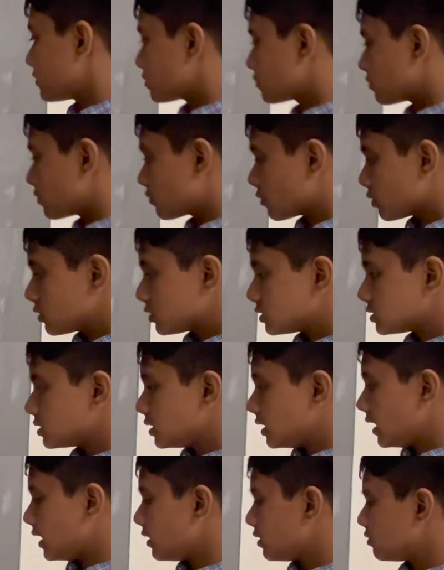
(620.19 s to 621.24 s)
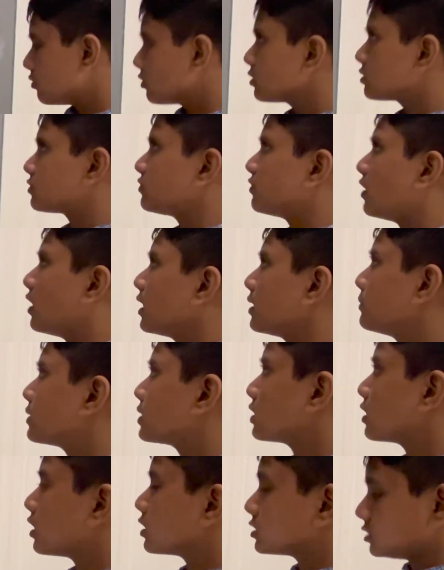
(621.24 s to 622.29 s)
this one works. Yeah, it works fine,
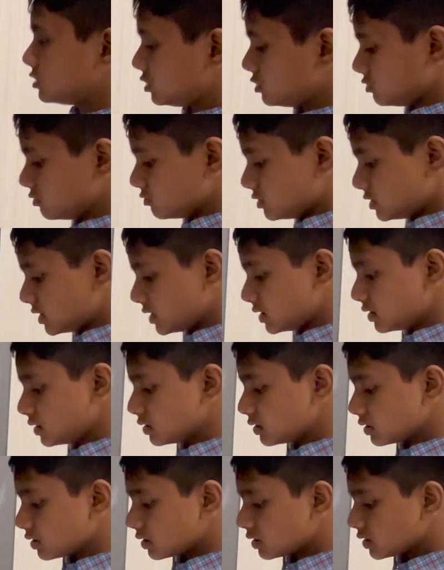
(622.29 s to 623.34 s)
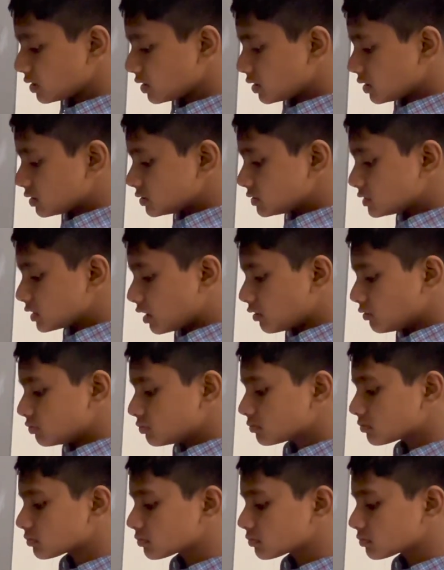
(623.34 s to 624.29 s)
but not as juicy. So.